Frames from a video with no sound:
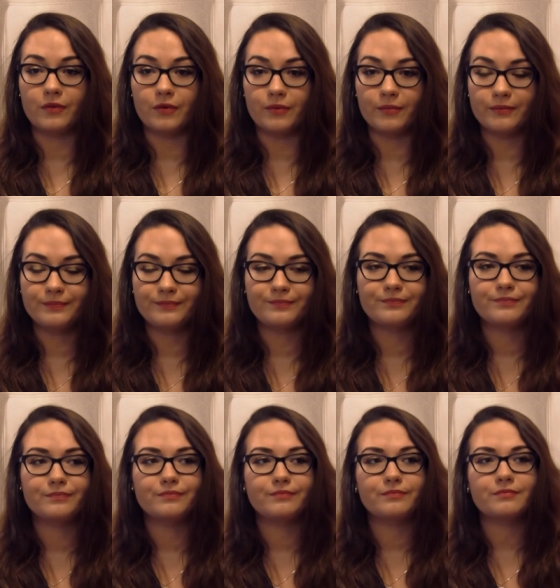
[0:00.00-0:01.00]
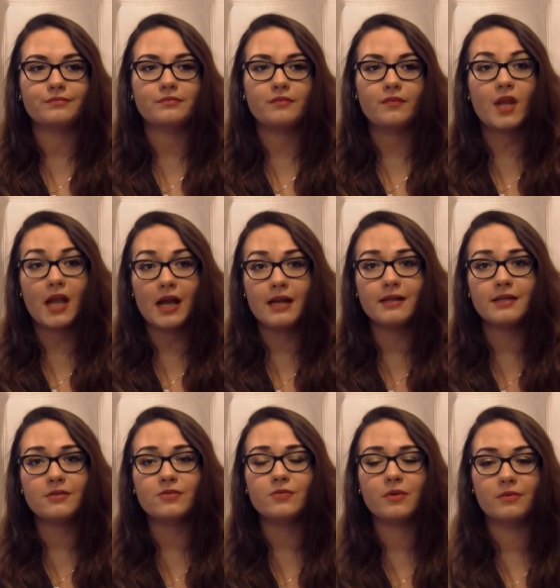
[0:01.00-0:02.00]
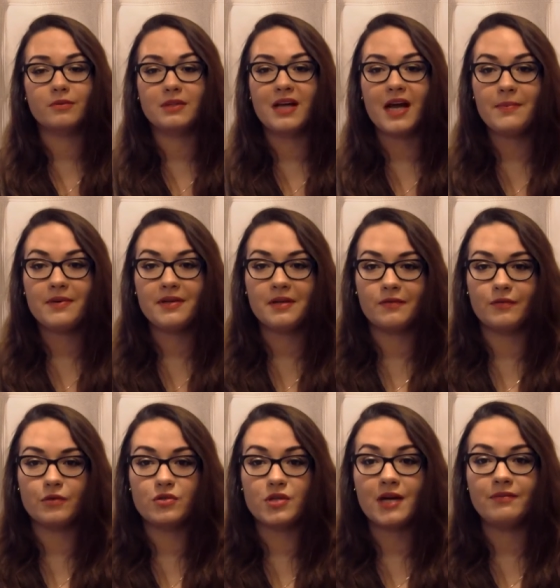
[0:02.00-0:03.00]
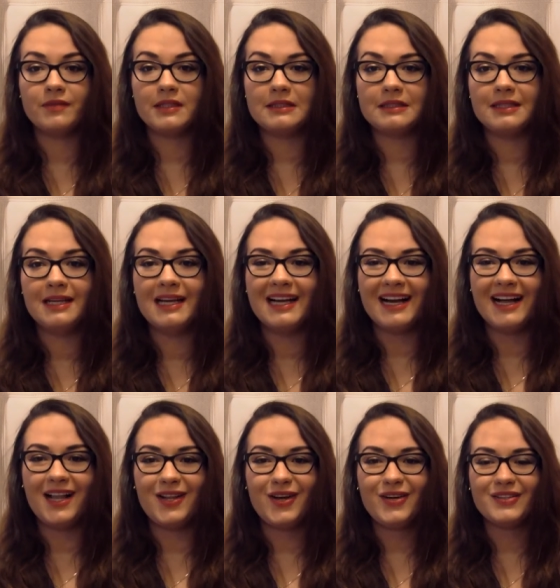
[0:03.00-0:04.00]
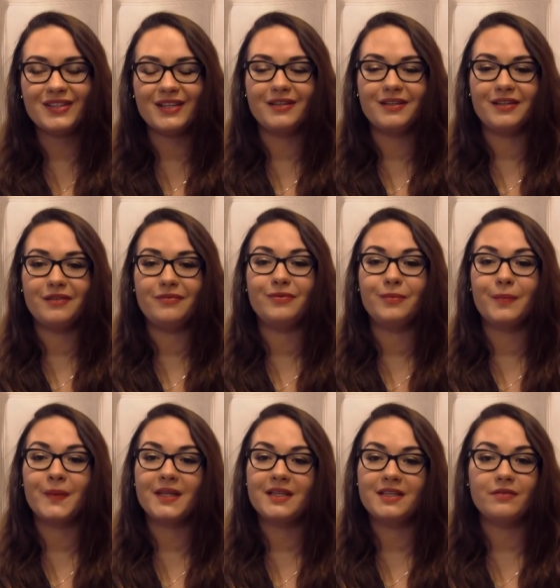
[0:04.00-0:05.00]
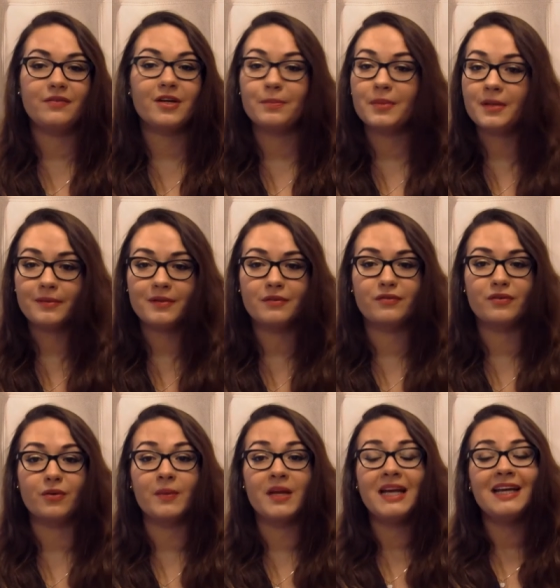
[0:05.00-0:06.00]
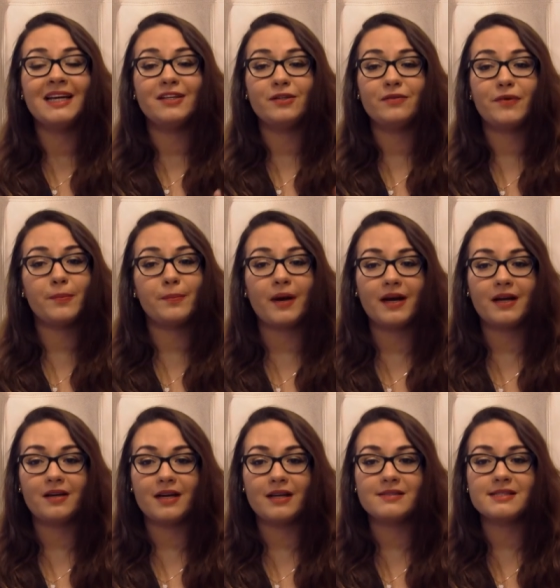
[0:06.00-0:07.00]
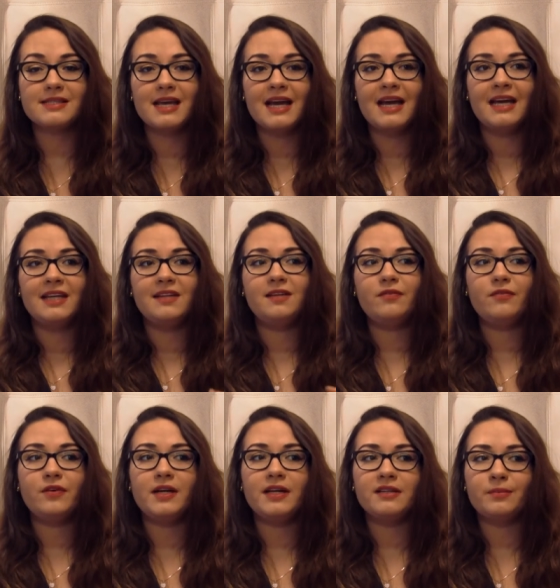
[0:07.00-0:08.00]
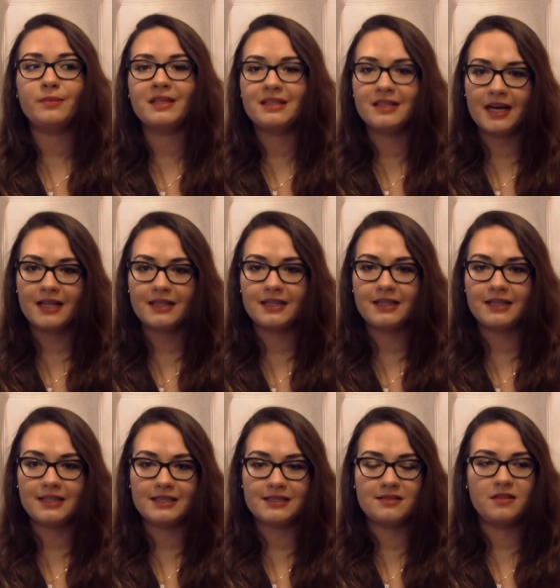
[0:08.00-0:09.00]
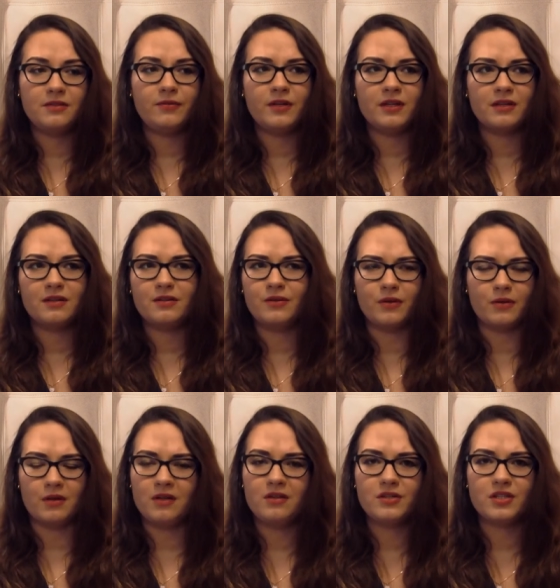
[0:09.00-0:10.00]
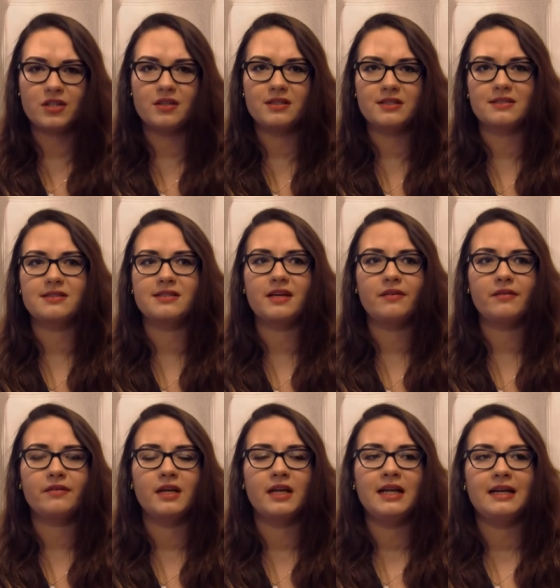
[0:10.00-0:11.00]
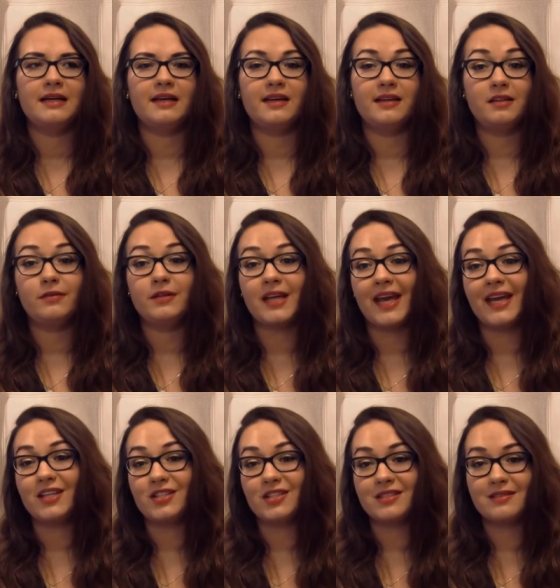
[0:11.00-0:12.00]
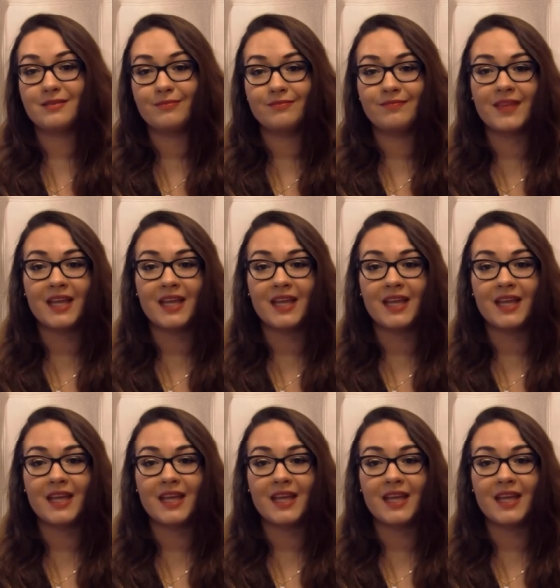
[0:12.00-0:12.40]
you. And this is what will happen if you travel a lot and if you meet different people from different backgrounds, different mentalities, different you know cultures and stuff, different ages